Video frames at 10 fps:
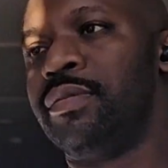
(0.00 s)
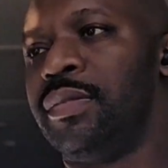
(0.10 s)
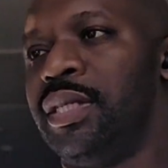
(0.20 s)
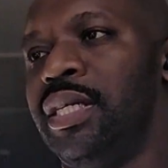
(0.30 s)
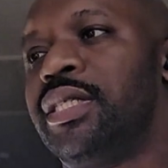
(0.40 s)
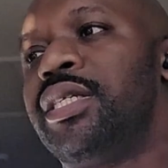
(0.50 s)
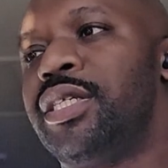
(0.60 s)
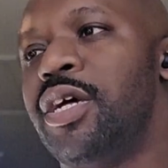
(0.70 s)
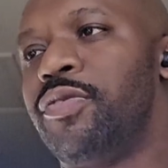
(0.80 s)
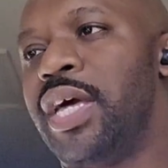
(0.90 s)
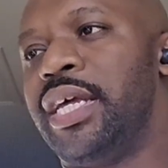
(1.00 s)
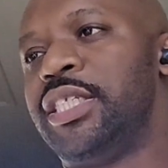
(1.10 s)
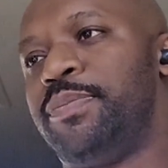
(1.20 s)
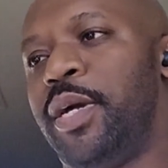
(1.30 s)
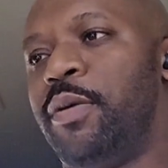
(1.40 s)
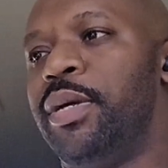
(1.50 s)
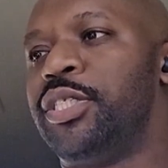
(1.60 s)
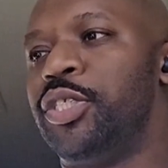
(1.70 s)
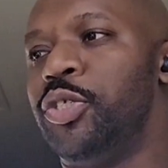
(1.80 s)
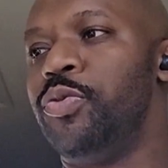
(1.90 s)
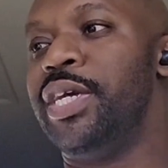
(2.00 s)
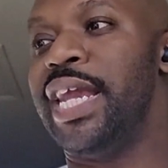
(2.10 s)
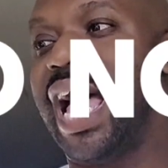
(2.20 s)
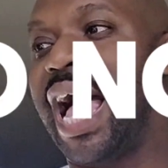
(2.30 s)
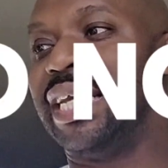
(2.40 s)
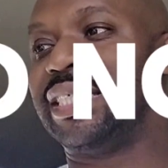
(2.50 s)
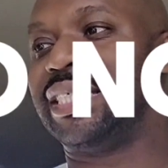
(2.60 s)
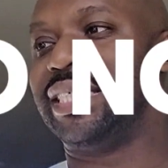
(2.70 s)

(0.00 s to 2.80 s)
It's good to note that experiments do not